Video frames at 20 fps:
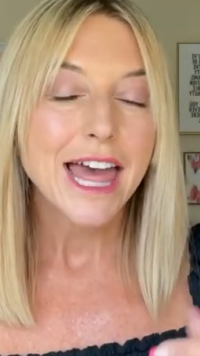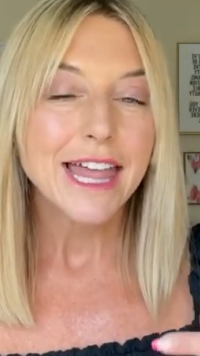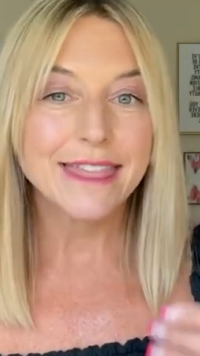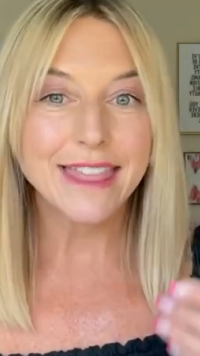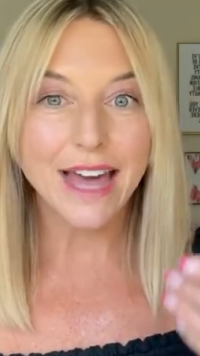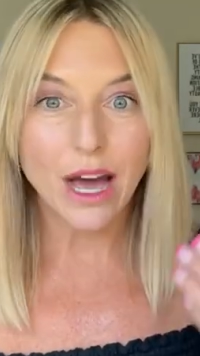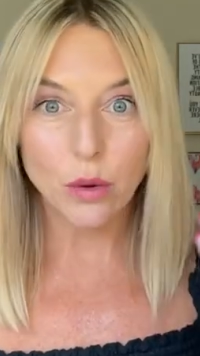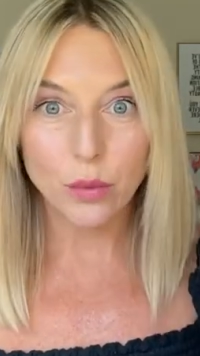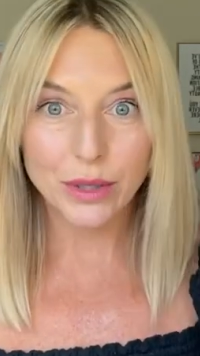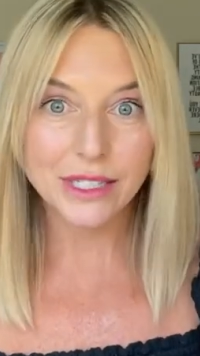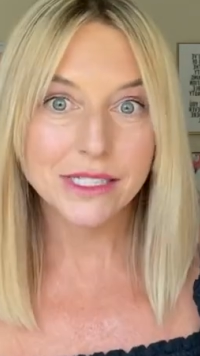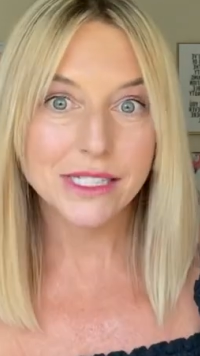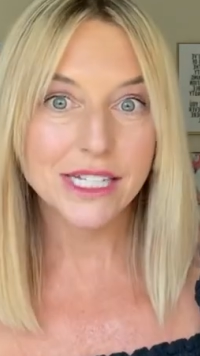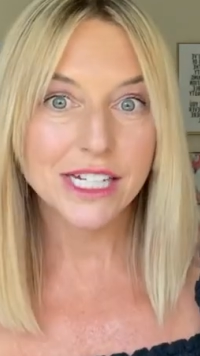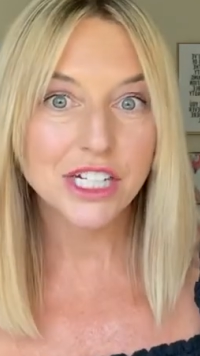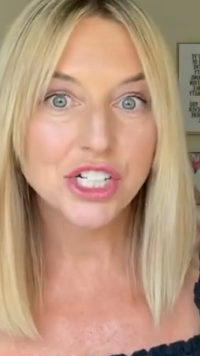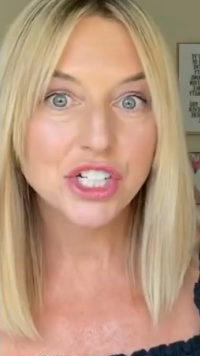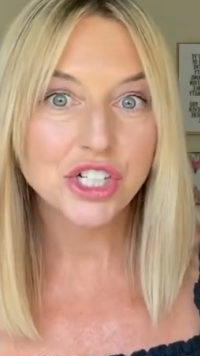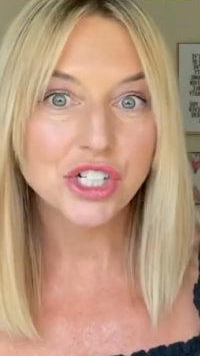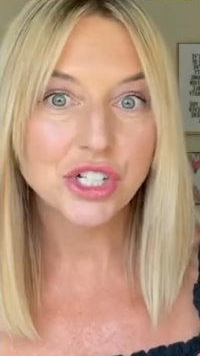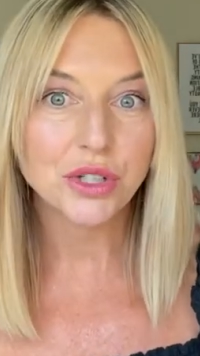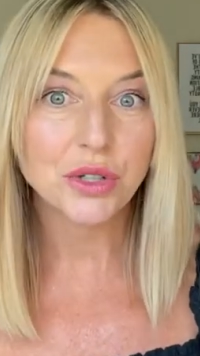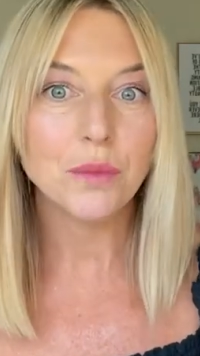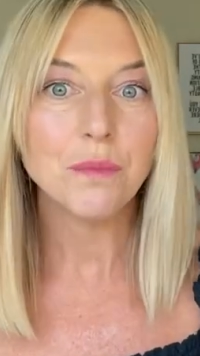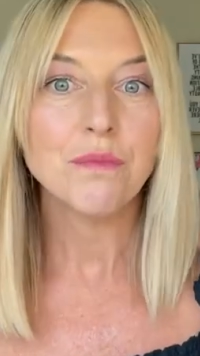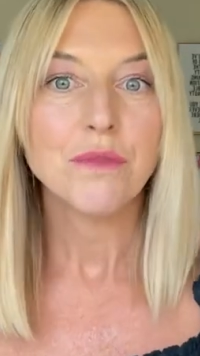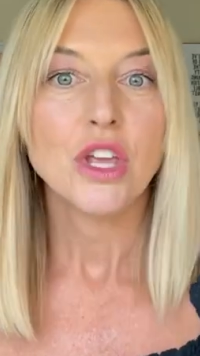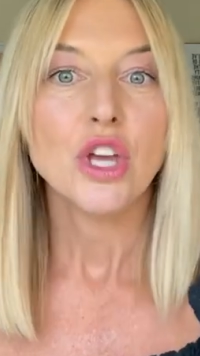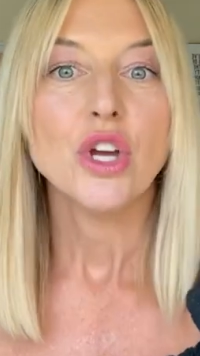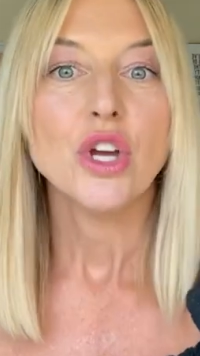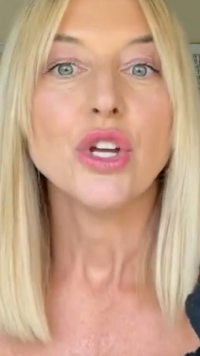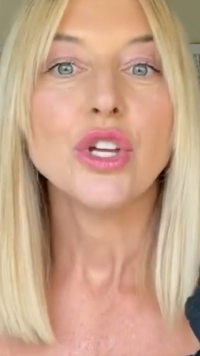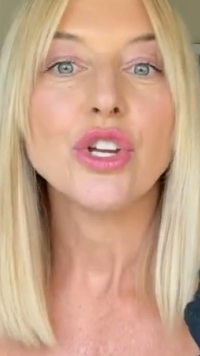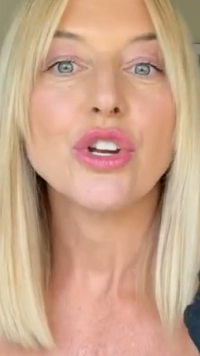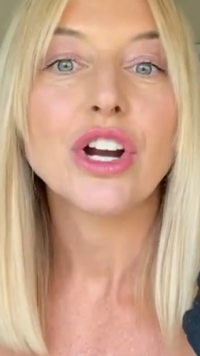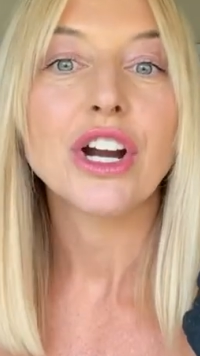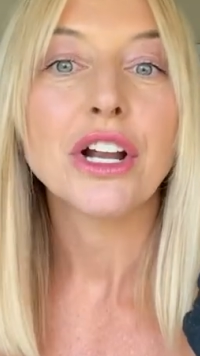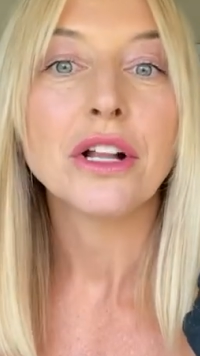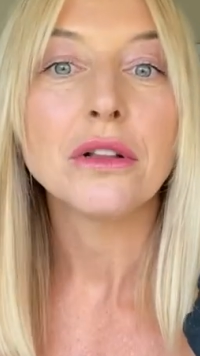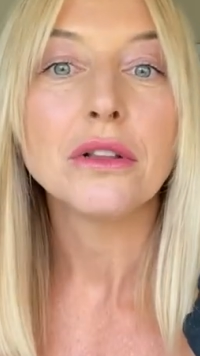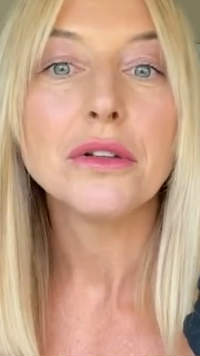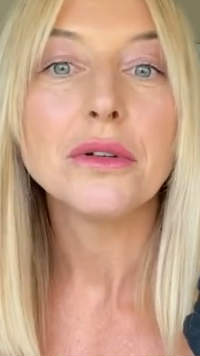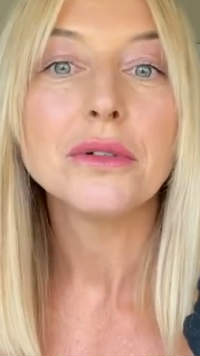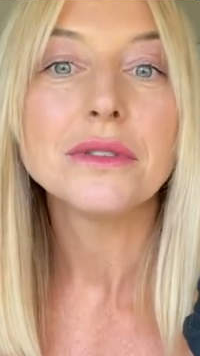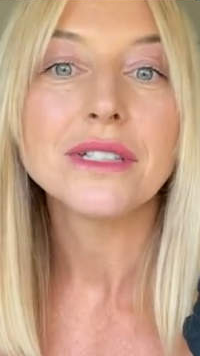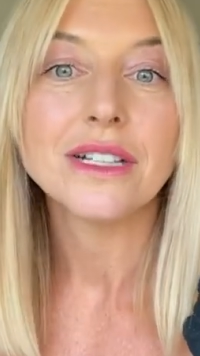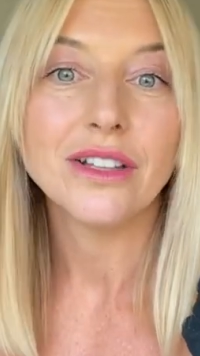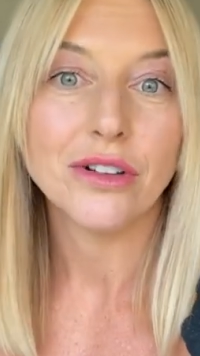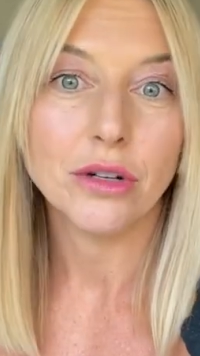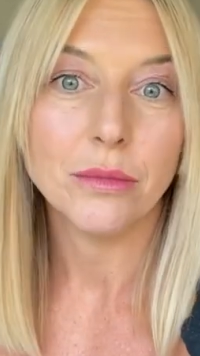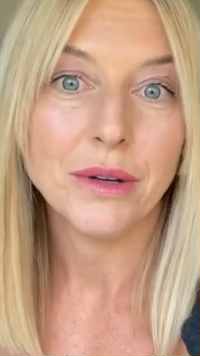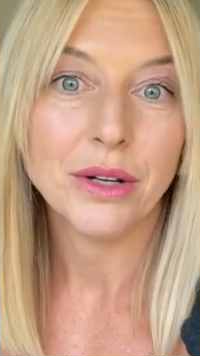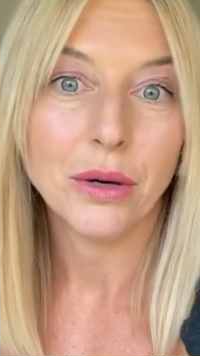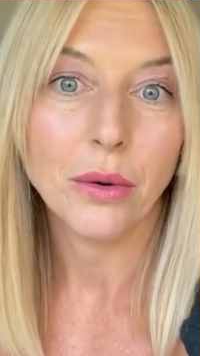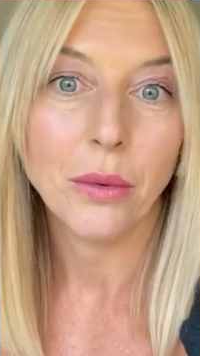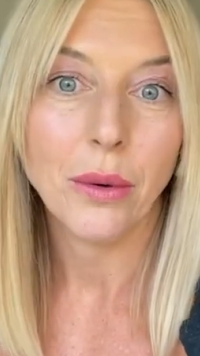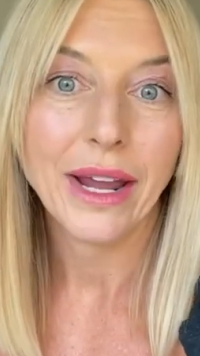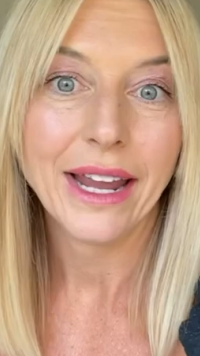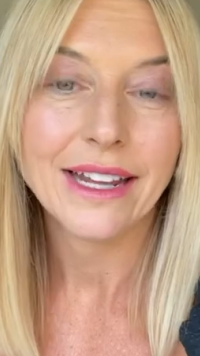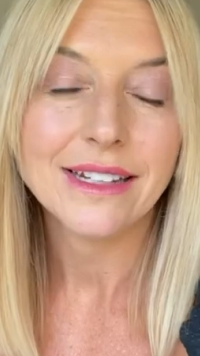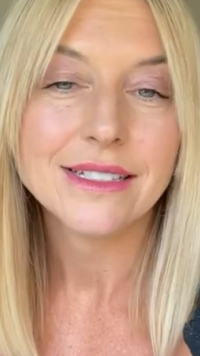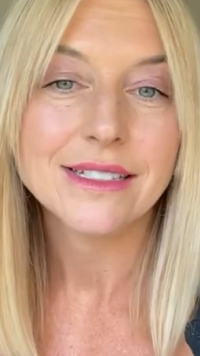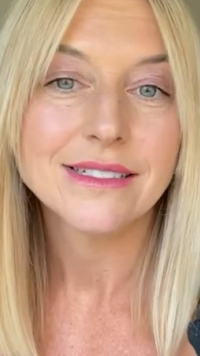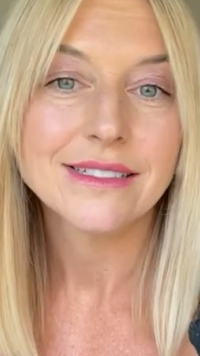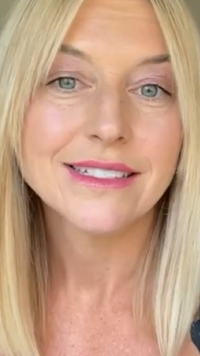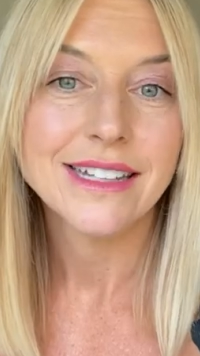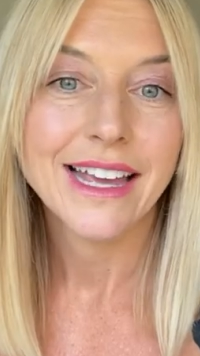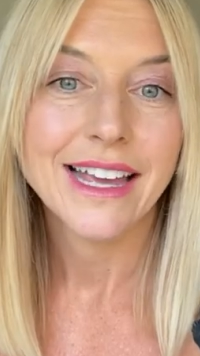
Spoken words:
that we teach you, you're going to lose a little bit of weight.